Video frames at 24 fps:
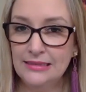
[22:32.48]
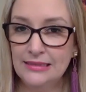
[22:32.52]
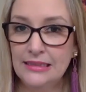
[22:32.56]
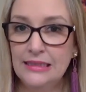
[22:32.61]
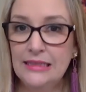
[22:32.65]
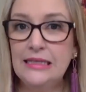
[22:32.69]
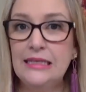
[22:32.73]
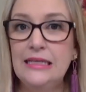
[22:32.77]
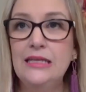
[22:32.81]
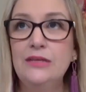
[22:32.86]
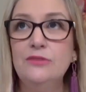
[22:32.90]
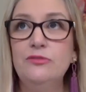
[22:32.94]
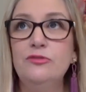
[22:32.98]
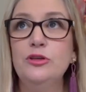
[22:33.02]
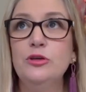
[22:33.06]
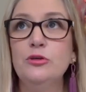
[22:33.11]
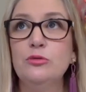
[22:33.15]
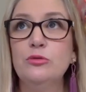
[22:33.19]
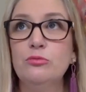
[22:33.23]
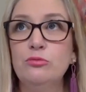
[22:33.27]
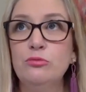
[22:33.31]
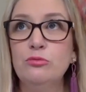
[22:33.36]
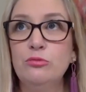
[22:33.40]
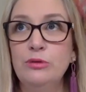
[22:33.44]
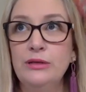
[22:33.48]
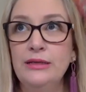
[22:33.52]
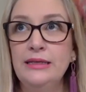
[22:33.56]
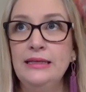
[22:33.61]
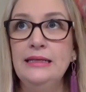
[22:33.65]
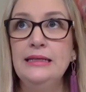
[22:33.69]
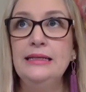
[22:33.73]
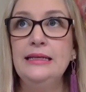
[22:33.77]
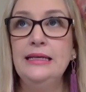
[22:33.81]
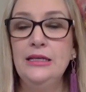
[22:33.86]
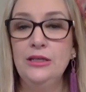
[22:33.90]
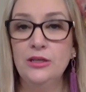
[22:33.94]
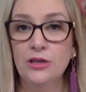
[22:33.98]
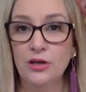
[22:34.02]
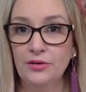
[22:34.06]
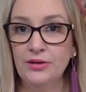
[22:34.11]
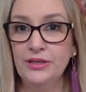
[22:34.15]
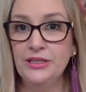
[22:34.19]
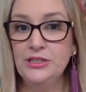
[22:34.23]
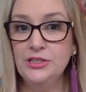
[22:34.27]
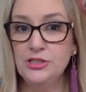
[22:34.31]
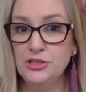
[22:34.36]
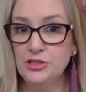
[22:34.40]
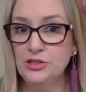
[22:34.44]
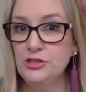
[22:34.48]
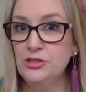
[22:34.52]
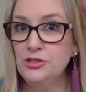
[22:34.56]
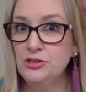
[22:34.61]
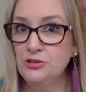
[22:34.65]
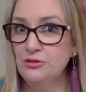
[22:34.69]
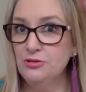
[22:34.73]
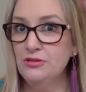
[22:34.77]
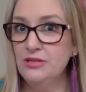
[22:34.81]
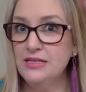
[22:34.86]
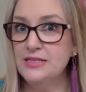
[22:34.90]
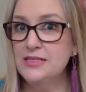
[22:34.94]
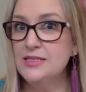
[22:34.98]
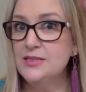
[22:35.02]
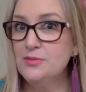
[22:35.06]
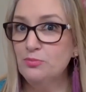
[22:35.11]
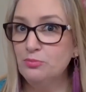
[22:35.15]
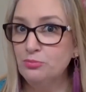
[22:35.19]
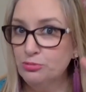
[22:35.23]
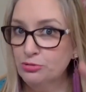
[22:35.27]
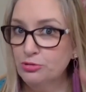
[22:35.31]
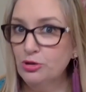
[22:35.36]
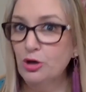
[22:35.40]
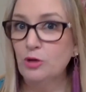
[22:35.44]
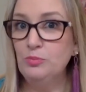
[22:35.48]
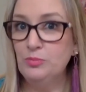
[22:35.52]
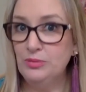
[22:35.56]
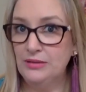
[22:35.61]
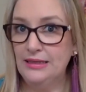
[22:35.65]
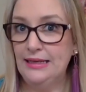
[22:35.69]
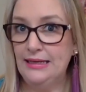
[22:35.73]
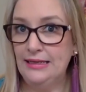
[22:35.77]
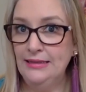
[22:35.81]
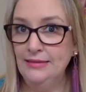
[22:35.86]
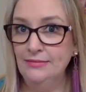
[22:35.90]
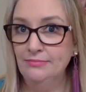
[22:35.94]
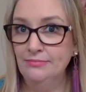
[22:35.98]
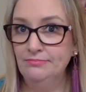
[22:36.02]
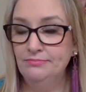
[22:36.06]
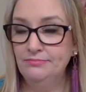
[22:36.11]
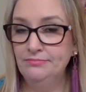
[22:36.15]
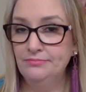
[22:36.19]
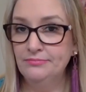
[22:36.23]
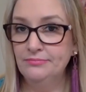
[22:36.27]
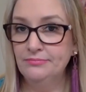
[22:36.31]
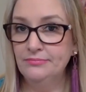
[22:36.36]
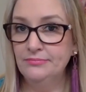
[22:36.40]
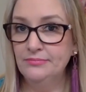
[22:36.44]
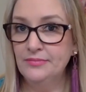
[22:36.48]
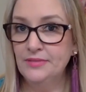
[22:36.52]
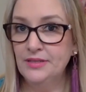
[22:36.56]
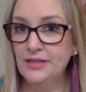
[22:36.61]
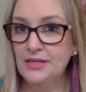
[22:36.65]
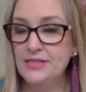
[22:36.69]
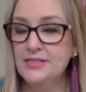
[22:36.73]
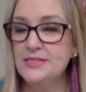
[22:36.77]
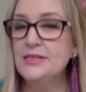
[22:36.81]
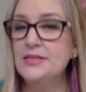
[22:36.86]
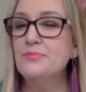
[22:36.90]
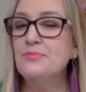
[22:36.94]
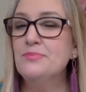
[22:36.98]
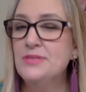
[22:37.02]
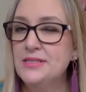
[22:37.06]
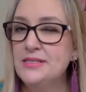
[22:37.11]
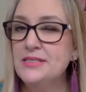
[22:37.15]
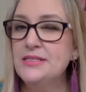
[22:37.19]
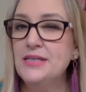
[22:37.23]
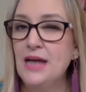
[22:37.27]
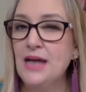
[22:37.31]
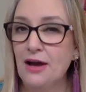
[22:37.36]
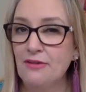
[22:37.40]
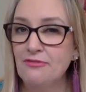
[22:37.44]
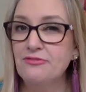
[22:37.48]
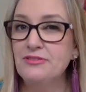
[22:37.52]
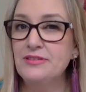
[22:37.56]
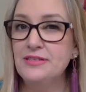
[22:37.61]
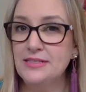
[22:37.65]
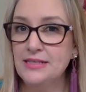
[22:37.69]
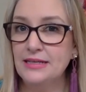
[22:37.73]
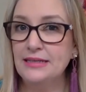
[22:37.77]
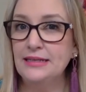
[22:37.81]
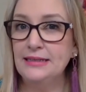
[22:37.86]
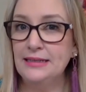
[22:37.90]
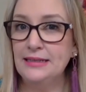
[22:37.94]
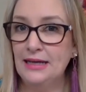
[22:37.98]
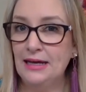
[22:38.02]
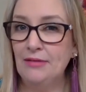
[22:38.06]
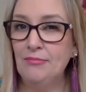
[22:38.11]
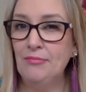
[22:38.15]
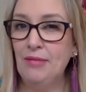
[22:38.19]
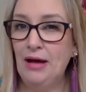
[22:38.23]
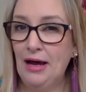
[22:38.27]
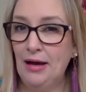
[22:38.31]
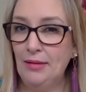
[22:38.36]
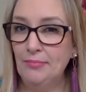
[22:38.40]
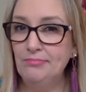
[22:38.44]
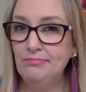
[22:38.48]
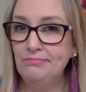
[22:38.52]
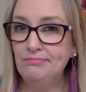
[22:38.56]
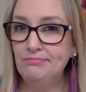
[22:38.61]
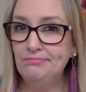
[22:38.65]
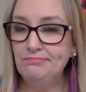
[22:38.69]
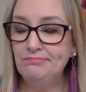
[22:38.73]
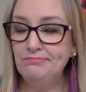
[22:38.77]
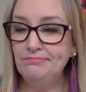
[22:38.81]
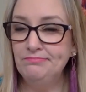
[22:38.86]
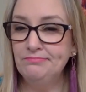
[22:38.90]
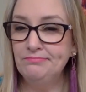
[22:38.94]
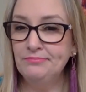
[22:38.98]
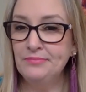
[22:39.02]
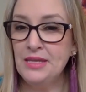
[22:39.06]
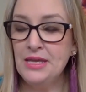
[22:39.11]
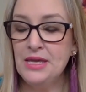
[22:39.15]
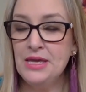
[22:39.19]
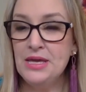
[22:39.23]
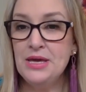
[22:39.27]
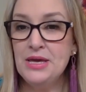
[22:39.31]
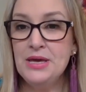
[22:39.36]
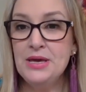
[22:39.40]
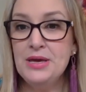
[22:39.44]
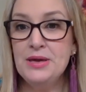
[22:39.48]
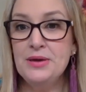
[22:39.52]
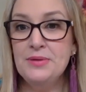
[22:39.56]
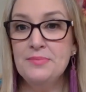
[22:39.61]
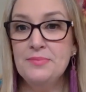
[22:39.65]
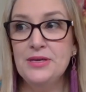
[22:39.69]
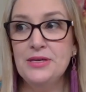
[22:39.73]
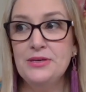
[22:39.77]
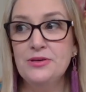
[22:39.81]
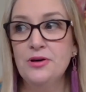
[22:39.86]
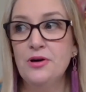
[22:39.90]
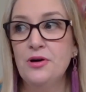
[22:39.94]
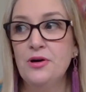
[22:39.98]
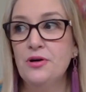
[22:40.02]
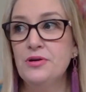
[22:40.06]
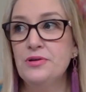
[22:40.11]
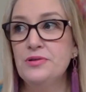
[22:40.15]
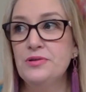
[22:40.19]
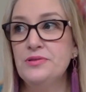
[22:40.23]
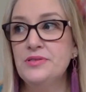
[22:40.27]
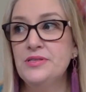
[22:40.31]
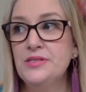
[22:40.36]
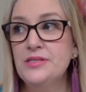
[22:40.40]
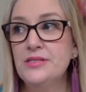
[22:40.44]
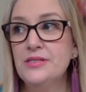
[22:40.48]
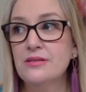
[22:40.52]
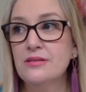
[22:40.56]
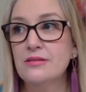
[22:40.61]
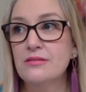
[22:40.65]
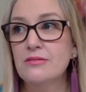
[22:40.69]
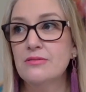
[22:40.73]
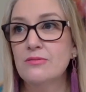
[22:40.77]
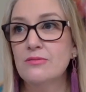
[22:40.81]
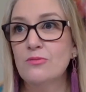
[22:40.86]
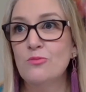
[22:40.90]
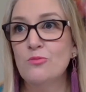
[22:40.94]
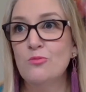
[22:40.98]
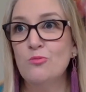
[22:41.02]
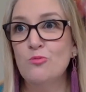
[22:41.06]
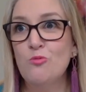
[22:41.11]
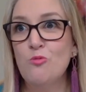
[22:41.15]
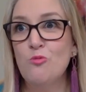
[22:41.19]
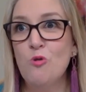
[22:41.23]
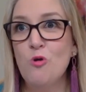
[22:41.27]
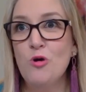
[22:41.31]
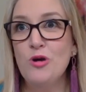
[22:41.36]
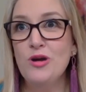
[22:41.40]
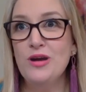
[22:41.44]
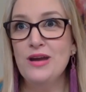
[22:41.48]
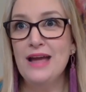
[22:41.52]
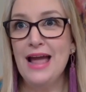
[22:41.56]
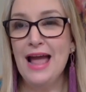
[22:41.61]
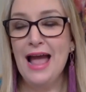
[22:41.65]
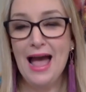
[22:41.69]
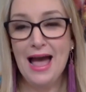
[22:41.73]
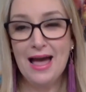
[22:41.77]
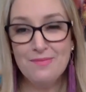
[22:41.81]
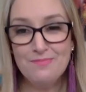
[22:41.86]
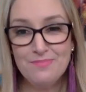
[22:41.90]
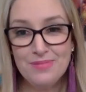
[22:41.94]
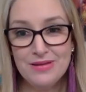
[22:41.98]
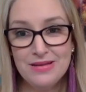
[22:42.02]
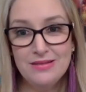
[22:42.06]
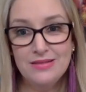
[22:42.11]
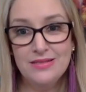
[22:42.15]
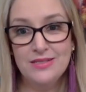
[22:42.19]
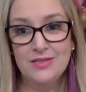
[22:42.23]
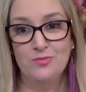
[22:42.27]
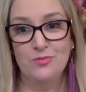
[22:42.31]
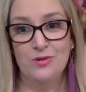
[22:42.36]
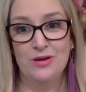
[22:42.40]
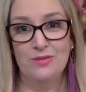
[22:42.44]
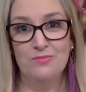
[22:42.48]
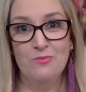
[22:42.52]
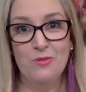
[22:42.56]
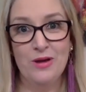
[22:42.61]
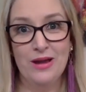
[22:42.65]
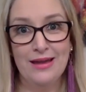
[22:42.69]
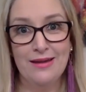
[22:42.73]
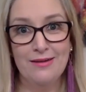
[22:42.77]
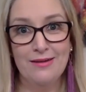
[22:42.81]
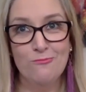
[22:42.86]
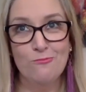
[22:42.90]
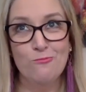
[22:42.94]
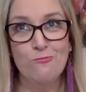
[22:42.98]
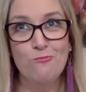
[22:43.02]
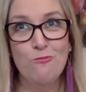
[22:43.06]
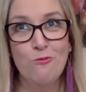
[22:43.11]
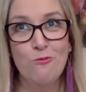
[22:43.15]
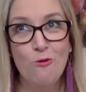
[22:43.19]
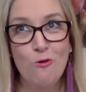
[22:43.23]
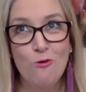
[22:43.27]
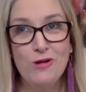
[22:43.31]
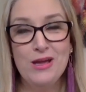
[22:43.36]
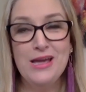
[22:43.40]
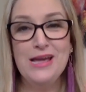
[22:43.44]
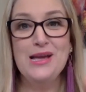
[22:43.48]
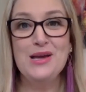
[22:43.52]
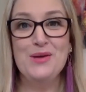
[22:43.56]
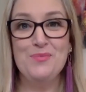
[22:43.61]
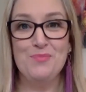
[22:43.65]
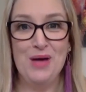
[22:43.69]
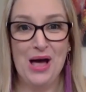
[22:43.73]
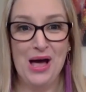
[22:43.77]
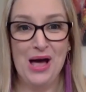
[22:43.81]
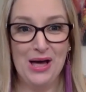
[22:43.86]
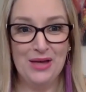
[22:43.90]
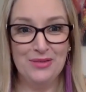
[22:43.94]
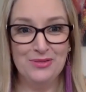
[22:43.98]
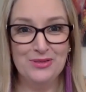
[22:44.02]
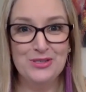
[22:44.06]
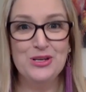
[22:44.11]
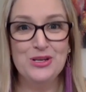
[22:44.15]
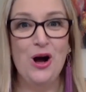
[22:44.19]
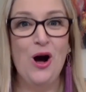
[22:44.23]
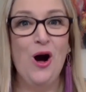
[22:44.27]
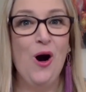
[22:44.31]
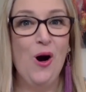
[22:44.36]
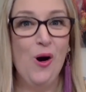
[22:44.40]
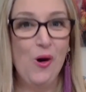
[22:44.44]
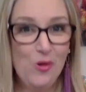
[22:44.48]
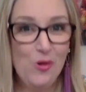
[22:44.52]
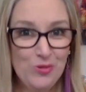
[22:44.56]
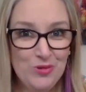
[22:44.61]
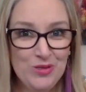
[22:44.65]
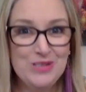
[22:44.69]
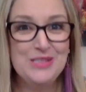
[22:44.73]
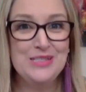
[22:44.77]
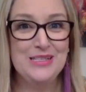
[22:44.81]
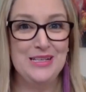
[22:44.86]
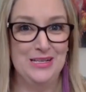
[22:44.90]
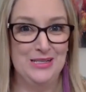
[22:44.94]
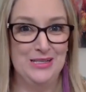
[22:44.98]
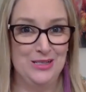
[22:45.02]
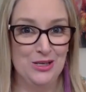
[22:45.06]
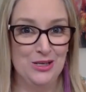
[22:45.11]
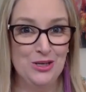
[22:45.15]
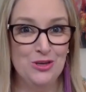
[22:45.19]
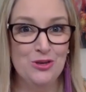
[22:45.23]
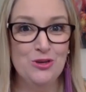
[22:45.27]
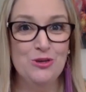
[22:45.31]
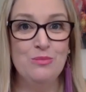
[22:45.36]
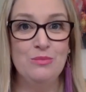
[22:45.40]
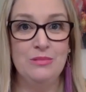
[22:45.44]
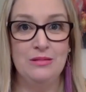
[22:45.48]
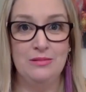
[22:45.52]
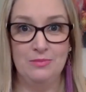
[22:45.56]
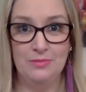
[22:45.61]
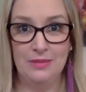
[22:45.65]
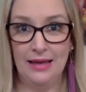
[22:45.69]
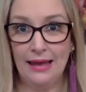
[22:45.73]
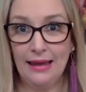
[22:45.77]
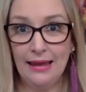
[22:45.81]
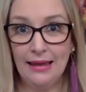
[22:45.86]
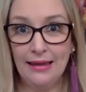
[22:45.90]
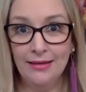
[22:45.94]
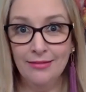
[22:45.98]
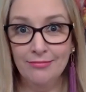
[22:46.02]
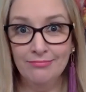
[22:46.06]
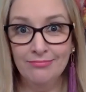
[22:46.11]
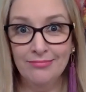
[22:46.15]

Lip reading: if you're really going to do this properly, some stuff is going to come up. Because what happens when we're walking a path to wholeness as a human being,